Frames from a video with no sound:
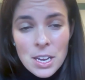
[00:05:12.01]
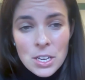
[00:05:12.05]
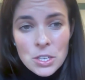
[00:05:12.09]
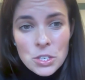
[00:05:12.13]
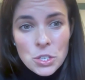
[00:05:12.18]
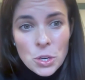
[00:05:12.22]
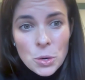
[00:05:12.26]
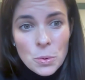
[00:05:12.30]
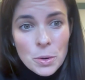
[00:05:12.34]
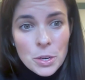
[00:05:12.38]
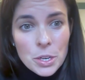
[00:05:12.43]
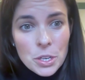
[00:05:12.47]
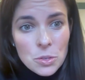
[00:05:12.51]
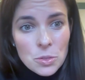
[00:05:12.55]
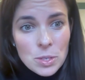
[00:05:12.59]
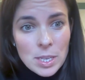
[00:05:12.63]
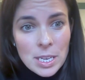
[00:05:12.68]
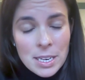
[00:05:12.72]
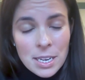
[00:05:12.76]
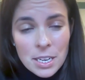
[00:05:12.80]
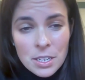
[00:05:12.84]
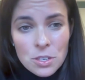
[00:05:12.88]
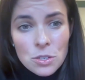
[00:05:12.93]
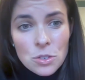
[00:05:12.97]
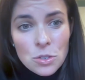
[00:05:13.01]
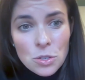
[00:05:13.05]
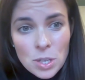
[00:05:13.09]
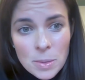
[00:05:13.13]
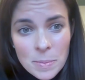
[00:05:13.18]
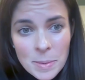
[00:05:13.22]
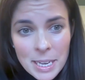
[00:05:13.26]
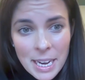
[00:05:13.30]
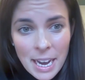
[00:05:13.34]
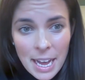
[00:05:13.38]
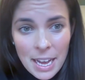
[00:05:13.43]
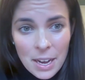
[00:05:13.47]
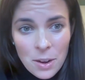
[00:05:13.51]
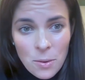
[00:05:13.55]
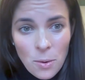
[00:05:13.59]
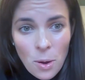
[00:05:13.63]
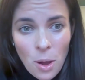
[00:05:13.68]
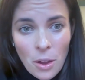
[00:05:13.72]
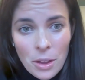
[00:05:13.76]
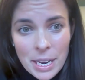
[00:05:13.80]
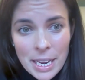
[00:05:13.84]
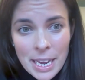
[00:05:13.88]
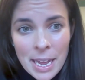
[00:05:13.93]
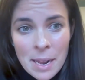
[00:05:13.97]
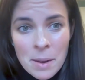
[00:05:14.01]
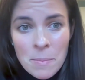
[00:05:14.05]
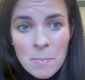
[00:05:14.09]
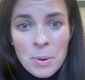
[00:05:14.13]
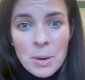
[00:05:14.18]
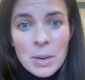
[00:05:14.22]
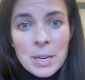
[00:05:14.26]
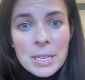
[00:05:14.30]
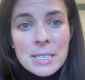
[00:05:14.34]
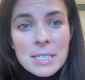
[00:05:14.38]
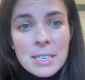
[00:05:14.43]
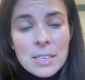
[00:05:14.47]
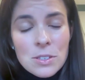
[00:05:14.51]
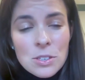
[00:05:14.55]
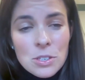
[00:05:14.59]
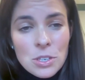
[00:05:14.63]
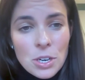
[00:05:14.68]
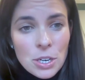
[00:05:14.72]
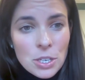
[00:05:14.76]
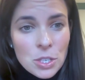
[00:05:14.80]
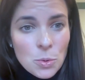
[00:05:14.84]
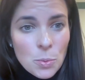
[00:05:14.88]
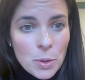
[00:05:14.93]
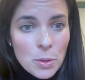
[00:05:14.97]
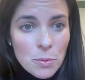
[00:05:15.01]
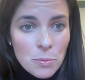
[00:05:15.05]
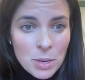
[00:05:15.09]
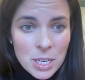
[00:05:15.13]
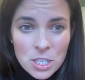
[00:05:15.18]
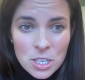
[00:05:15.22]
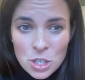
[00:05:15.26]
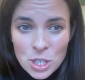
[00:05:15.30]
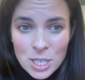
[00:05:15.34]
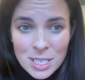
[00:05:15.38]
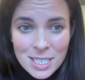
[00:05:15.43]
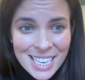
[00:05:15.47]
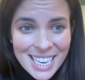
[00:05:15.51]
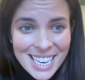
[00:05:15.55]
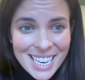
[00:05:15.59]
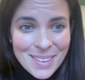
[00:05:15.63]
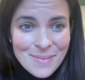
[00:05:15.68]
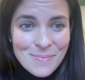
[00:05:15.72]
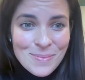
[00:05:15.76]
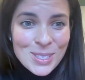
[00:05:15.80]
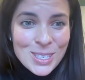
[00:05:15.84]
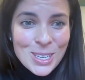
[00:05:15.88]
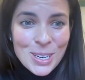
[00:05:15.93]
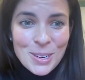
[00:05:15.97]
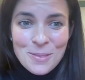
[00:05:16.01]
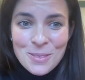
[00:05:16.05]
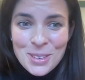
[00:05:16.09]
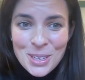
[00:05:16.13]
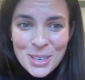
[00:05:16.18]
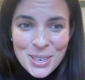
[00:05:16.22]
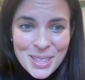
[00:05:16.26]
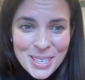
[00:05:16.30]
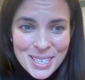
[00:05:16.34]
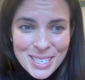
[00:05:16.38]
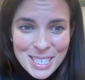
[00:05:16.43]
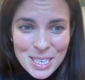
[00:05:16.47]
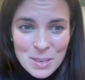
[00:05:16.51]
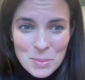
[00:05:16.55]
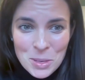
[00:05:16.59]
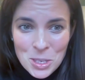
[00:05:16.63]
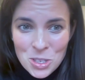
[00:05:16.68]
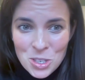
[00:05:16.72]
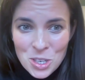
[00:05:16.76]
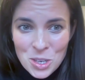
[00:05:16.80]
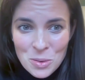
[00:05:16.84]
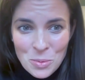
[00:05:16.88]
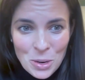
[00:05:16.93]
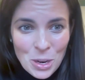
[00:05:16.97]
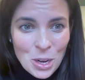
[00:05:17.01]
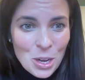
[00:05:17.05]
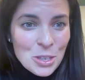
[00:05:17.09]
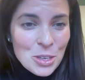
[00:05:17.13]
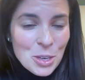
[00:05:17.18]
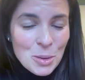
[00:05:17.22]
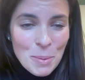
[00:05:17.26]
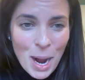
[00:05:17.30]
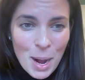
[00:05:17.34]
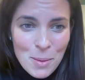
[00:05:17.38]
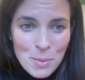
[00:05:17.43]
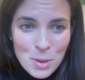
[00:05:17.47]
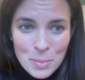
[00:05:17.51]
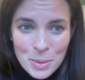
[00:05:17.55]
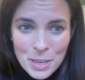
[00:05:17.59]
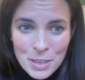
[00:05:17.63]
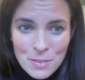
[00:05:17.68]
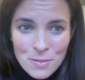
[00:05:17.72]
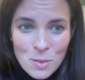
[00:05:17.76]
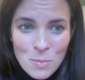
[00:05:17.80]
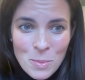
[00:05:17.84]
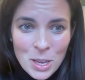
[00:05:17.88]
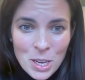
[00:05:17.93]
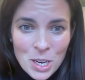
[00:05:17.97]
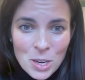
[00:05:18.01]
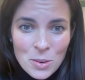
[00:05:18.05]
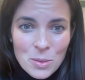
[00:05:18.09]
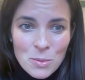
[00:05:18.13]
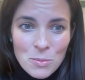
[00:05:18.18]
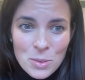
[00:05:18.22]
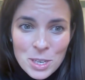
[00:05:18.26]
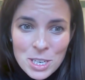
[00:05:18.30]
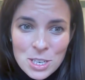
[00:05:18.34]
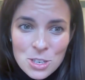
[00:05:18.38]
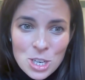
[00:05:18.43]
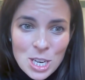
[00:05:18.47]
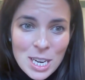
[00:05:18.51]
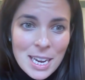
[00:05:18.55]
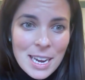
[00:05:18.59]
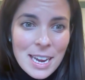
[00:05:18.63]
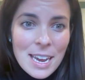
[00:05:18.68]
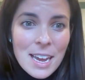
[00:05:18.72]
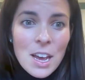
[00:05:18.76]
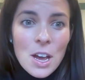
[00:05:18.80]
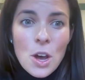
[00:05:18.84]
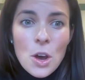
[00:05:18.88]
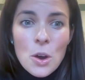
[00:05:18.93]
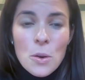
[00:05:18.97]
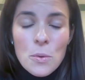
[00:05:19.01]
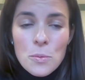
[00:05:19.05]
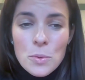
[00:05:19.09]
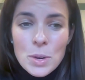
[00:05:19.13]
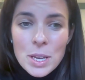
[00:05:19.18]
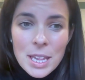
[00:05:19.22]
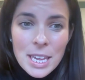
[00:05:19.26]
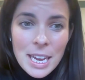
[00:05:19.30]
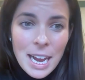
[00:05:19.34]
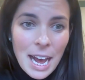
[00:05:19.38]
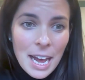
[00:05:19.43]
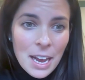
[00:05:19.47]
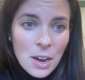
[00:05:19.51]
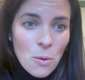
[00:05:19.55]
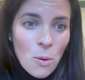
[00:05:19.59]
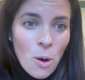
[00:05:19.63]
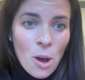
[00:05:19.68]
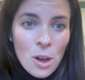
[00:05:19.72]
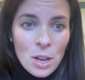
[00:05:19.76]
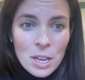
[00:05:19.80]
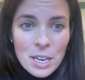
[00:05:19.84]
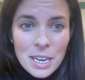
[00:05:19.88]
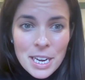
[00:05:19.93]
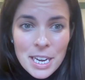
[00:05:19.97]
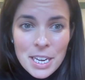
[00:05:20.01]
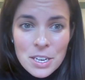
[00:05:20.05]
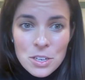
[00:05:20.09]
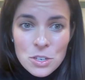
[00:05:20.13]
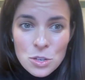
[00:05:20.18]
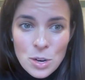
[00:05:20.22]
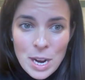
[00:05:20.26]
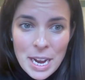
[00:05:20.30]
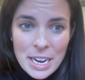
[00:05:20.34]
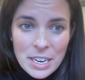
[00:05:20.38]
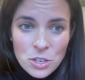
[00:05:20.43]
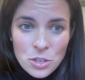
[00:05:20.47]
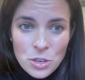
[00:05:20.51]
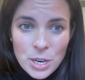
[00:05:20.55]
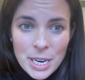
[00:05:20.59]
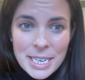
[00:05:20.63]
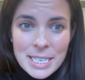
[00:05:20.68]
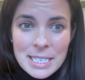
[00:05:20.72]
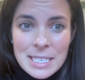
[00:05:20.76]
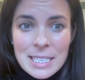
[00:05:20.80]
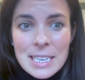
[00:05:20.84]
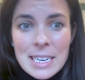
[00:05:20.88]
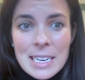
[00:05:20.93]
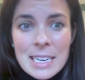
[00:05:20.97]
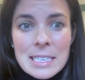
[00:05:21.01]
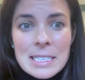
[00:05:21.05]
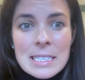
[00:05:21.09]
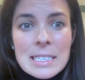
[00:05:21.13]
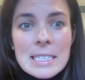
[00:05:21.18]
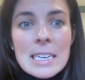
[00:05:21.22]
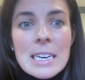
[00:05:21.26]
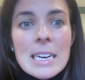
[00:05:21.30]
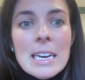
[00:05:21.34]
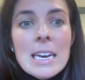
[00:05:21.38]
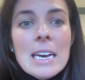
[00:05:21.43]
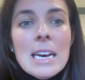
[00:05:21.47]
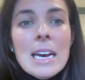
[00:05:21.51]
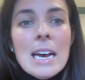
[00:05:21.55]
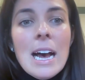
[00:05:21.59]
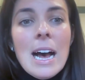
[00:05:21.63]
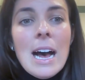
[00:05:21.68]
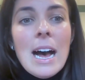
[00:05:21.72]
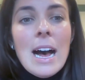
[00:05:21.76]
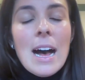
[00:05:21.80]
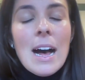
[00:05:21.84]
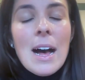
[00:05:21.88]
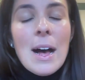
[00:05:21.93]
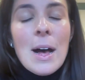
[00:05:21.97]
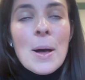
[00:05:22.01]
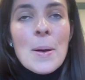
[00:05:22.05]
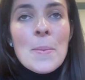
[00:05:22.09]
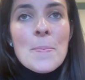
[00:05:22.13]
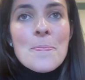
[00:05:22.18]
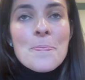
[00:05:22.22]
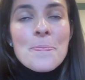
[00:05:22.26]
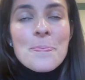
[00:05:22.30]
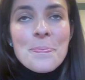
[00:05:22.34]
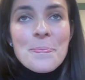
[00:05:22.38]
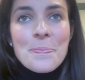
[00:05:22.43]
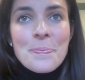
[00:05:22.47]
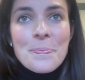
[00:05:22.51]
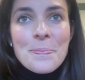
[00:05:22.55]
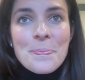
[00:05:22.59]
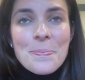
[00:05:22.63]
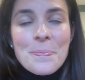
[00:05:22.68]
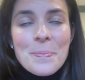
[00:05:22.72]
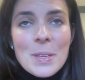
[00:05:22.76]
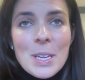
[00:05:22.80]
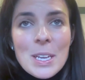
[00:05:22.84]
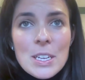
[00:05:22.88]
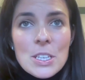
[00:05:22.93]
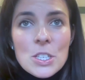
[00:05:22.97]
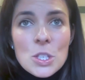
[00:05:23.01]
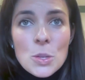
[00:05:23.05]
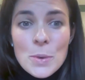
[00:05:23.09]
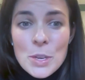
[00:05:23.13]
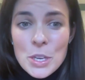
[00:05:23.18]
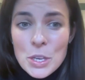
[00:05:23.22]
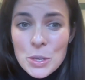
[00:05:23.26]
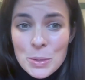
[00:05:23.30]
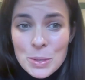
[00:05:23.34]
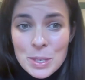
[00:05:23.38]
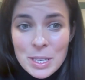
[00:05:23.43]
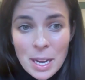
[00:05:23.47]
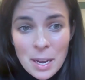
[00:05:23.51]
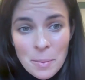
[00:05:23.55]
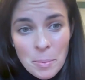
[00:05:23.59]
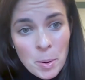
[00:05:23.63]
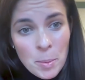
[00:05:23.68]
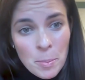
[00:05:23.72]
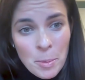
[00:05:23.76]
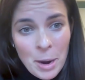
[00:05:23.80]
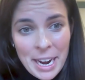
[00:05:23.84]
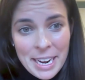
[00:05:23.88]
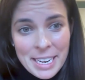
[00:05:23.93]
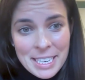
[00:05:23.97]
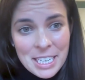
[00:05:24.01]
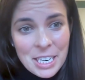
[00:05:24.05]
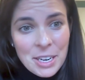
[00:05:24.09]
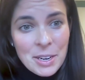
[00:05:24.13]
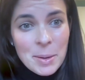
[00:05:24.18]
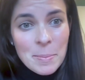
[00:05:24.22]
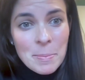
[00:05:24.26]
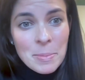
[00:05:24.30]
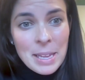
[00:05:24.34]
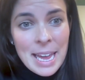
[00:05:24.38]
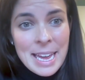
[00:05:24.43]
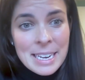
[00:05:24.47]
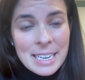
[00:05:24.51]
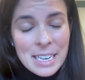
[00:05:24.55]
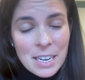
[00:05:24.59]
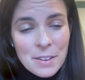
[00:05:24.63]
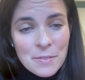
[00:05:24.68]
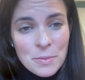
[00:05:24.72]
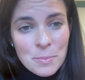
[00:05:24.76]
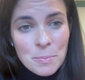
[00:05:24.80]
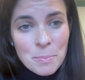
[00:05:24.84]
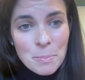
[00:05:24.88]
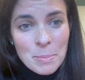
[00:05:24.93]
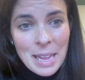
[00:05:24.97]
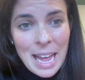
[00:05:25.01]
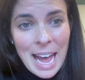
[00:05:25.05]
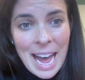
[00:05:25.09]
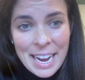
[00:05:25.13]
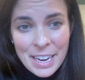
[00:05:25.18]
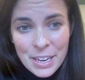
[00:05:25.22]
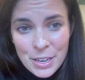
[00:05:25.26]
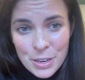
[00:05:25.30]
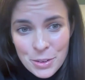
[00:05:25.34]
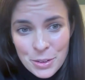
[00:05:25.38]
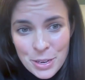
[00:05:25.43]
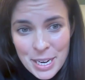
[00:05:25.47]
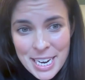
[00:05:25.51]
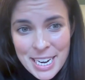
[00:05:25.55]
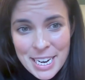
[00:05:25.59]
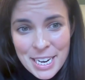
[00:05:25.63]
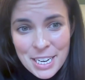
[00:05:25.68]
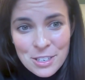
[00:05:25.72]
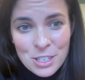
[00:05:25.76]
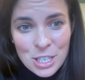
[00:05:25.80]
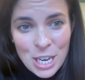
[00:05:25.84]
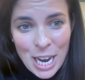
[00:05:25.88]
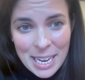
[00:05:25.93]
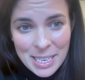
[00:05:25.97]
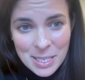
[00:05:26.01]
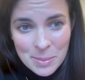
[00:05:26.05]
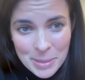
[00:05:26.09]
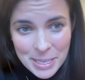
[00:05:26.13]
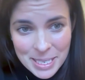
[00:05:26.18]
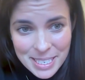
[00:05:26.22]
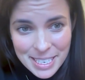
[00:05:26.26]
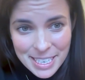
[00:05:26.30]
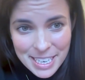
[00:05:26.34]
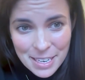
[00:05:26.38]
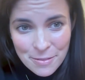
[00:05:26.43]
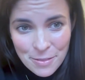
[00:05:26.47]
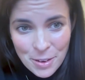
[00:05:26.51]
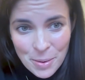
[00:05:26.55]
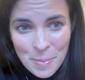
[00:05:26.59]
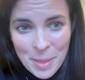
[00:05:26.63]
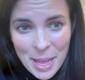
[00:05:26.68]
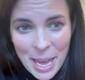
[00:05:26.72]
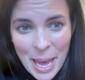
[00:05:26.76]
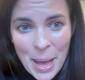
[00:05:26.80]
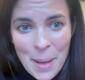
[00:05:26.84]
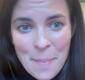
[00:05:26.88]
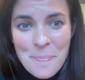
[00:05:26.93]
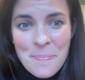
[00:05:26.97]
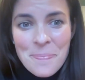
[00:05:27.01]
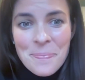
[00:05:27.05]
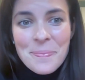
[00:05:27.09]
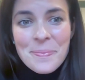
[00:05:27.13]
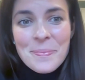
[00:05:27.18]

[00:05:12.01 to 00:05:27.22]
So we're using extremely high quality inputs. It starts with reishi tea. So if you're in the CPG world, you're probably familiar with reishi, really high quality direct trade teas. Um, so we use a proprietary blend of black, green, and jasmine tea from them.